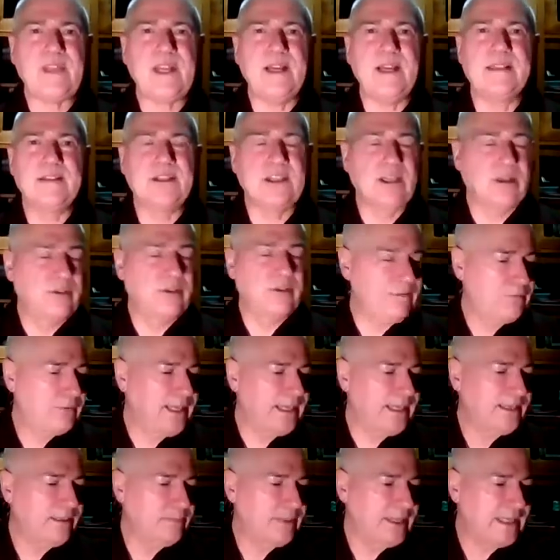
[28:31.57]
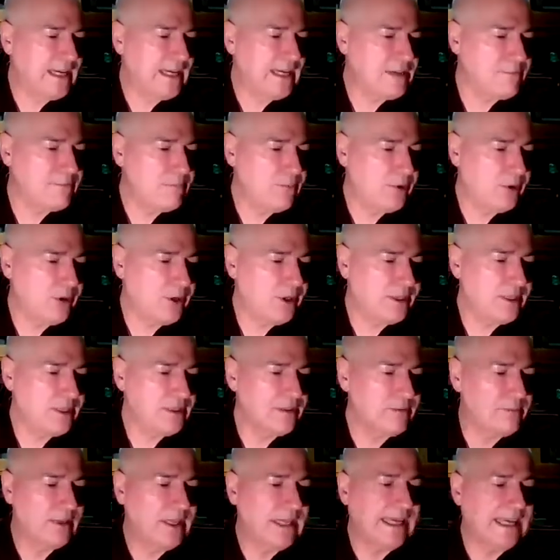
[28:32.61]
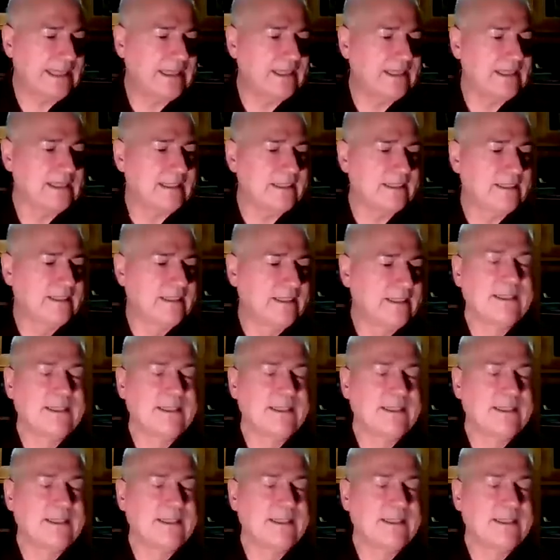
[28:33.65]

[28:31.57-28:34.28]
And so if we can be unburdened like this,